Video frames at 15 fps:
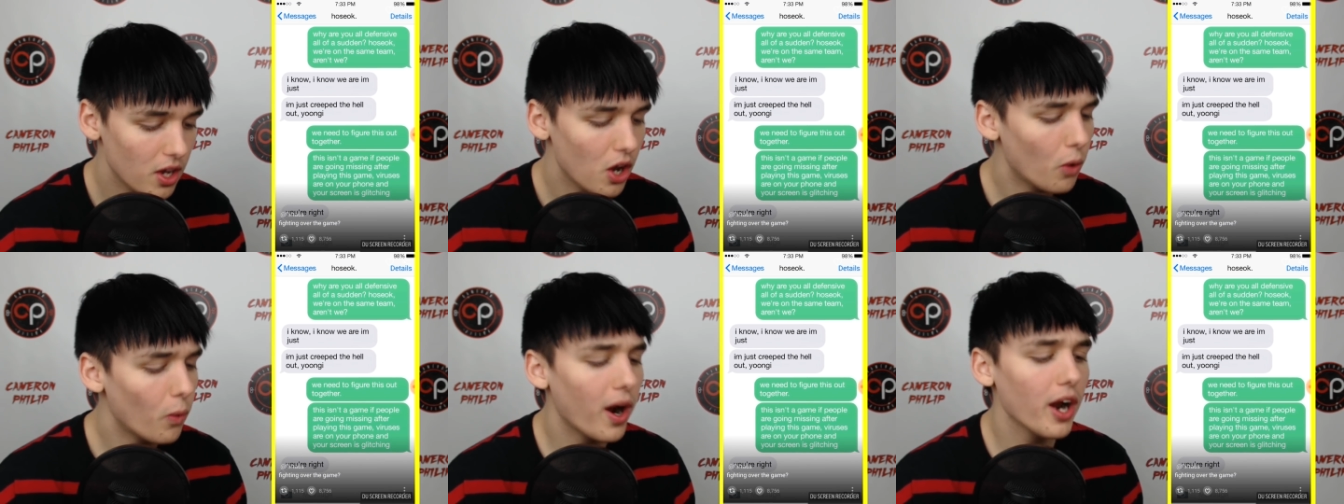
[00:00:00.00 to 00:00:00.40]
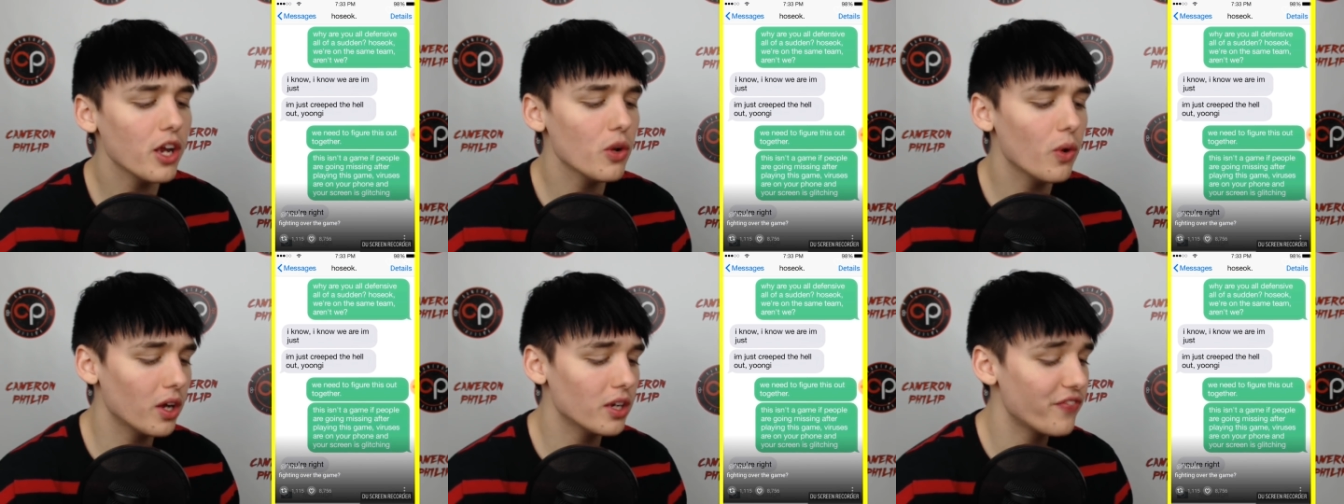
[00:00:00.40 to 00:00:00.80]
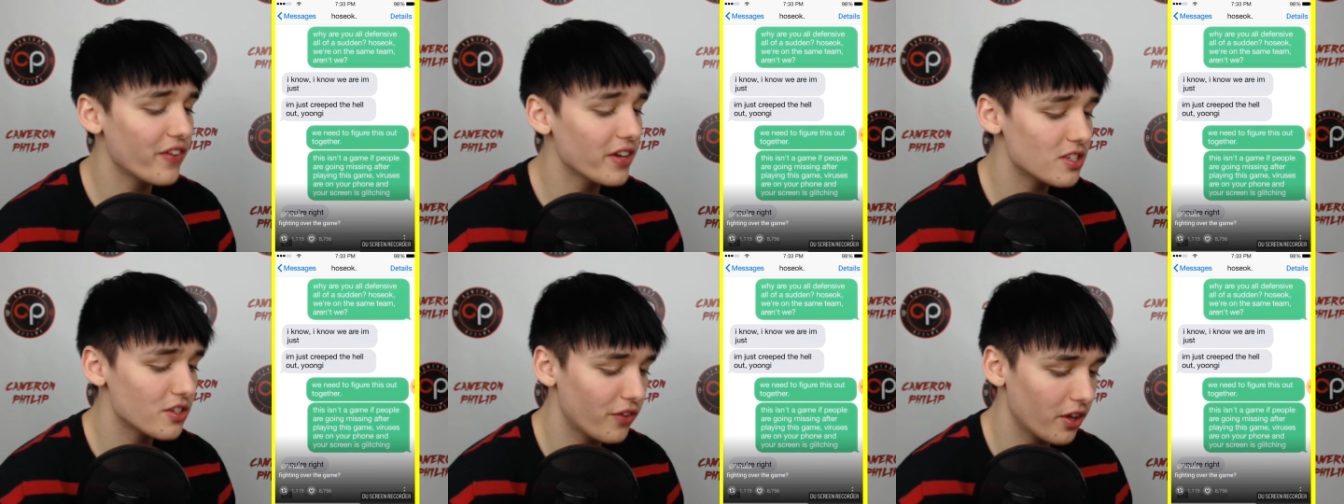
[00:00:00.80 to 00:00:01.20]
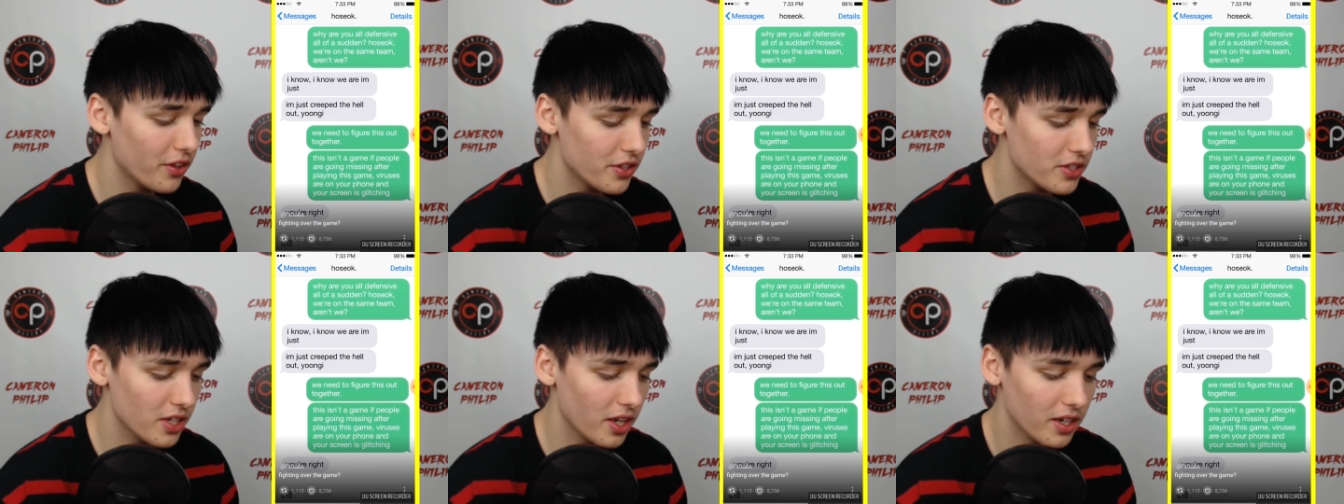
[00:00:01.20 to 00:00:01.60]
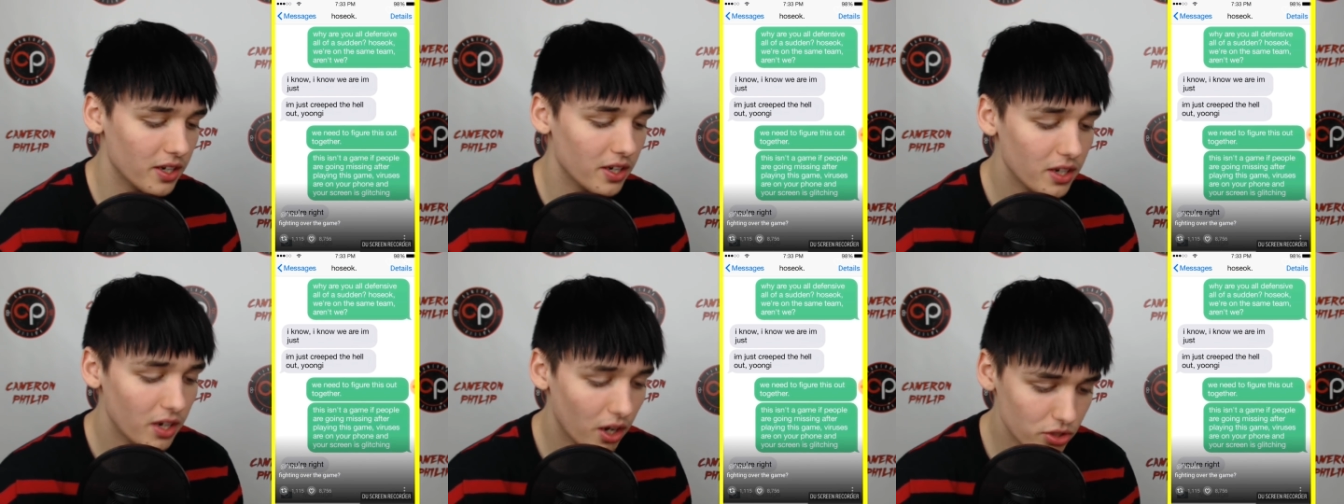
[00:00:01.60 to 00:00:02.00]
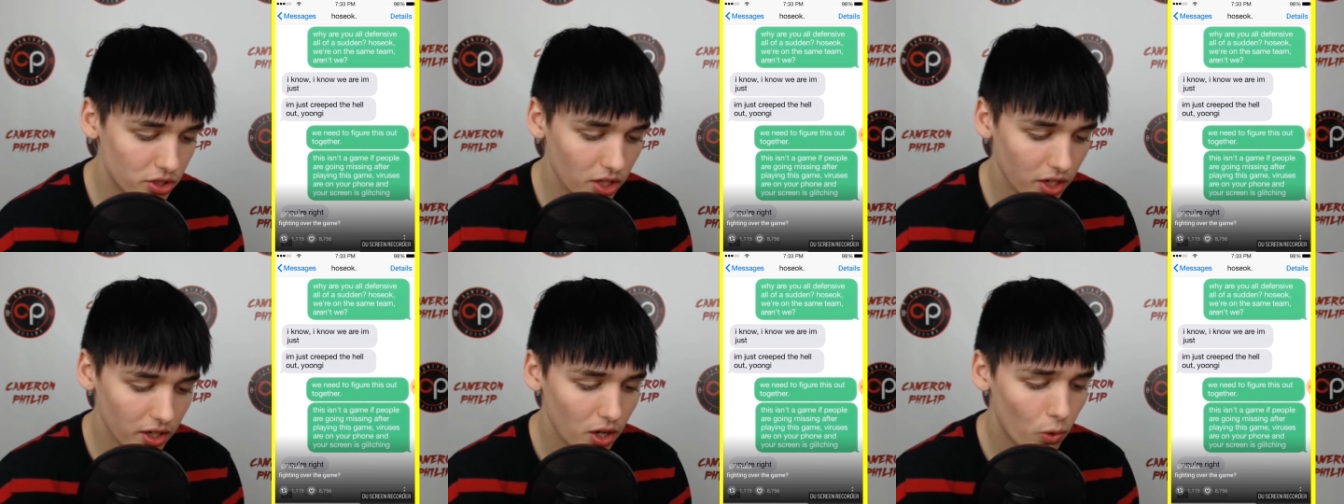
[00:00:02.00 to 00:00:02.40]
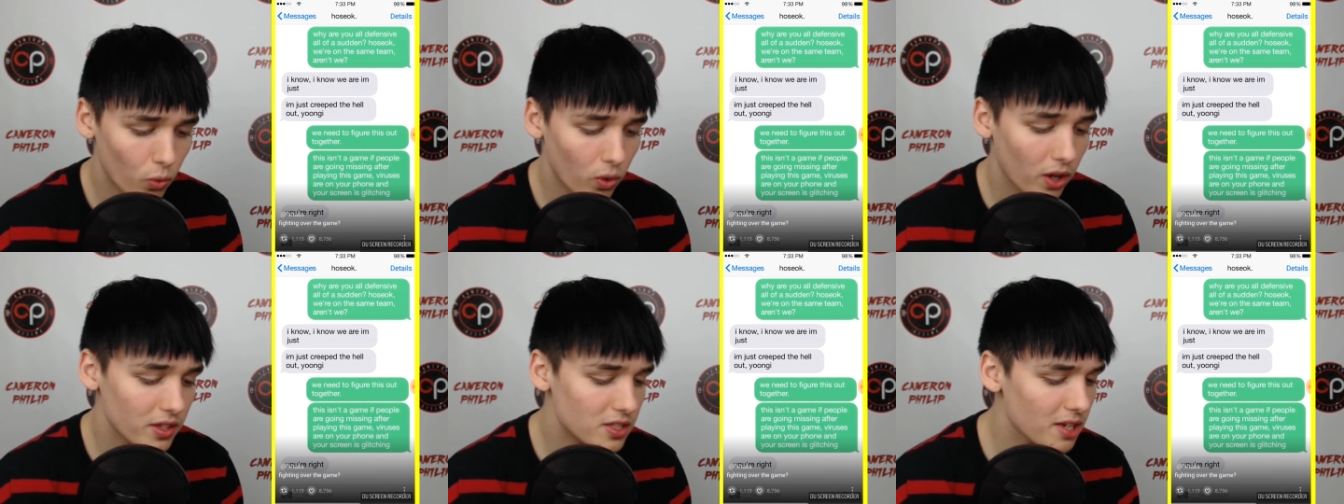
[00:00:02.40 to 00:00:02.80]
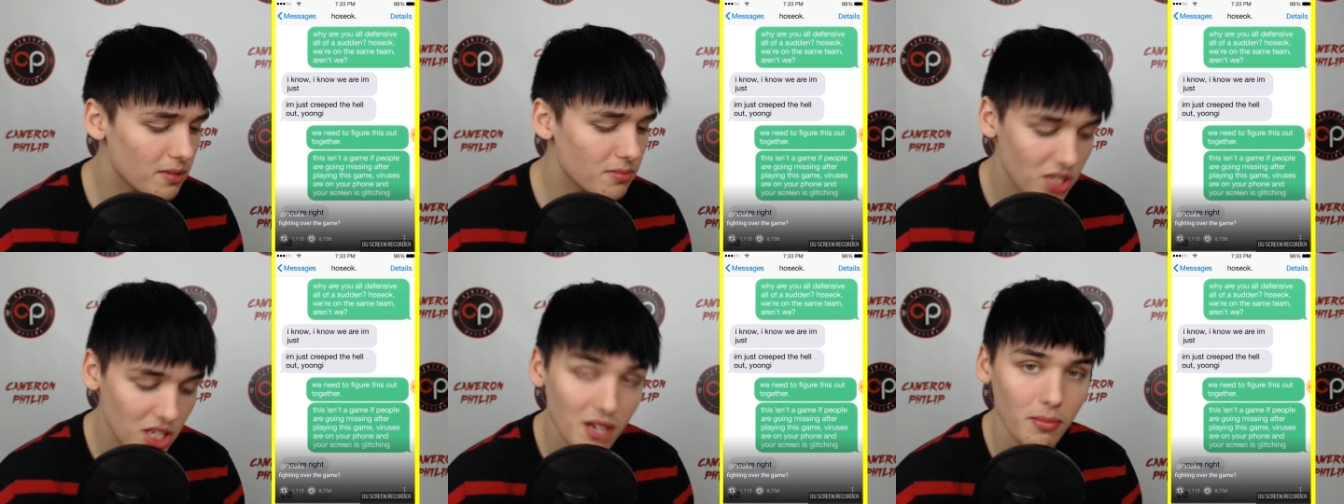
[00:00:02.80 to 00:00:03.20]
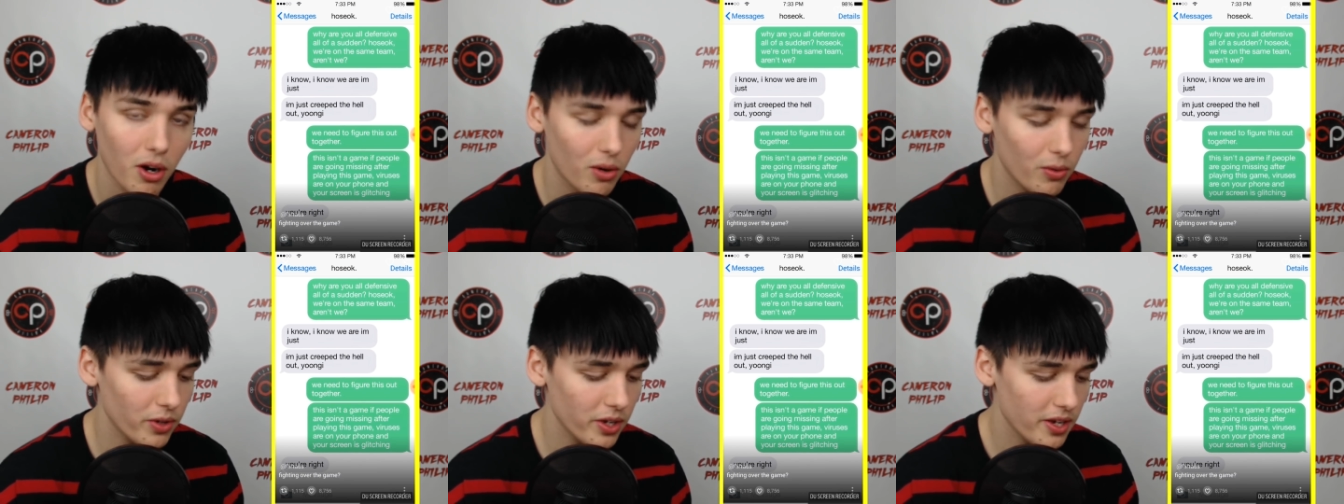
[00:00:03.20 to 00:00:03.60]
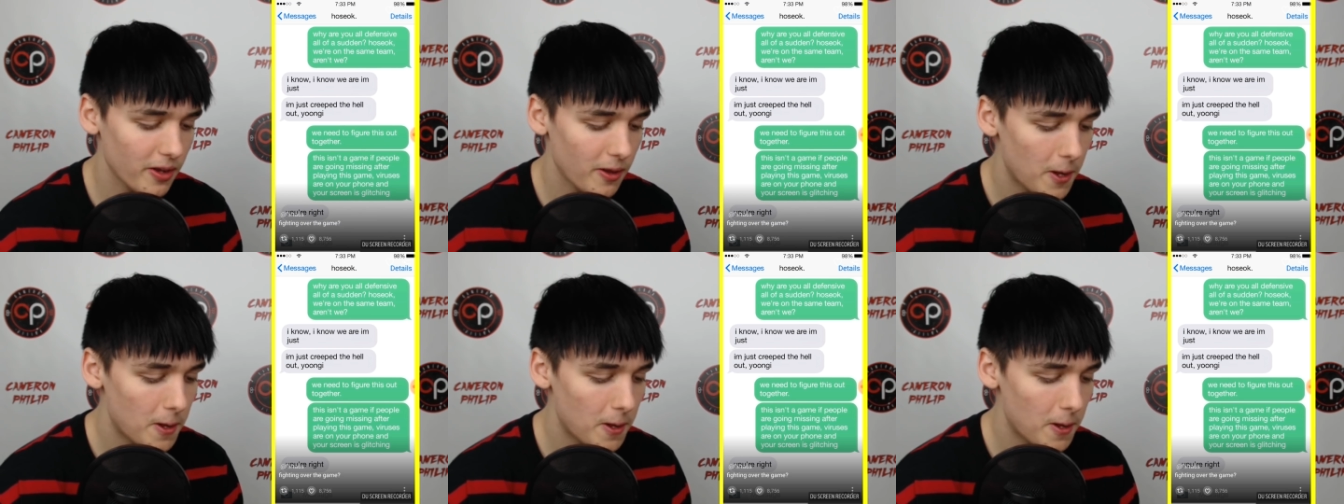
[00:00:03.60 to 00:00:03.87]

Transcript: Why are you all defensive all of a sudden? Hosuk, we're on the same team, aren't we?